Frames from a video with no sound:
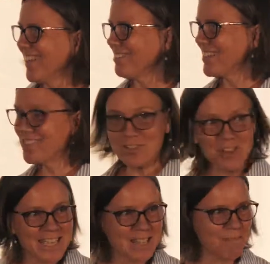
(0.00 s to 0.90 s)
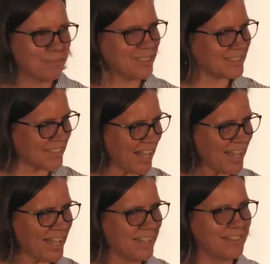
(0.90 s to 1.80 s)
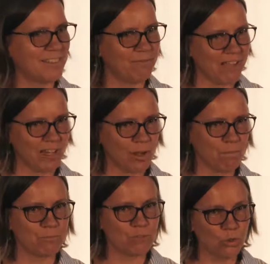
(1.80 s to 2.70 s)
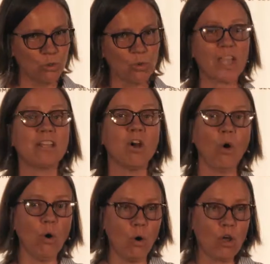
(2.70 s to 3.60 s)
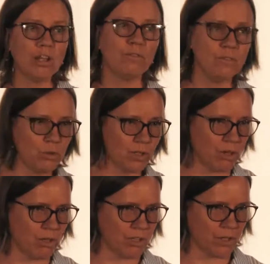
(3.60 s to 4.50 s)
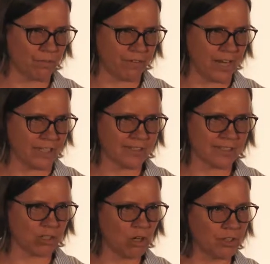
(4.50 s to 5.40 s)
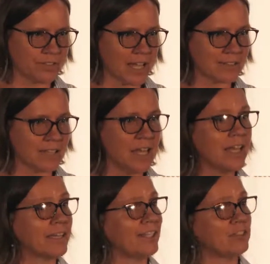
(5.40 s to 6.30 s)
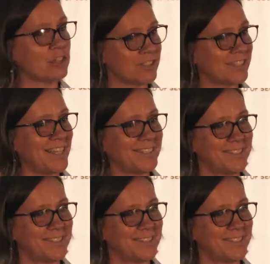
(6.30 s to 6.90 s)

As a dream, decide, develop, do, and all of you and all of your friends and contacts can just get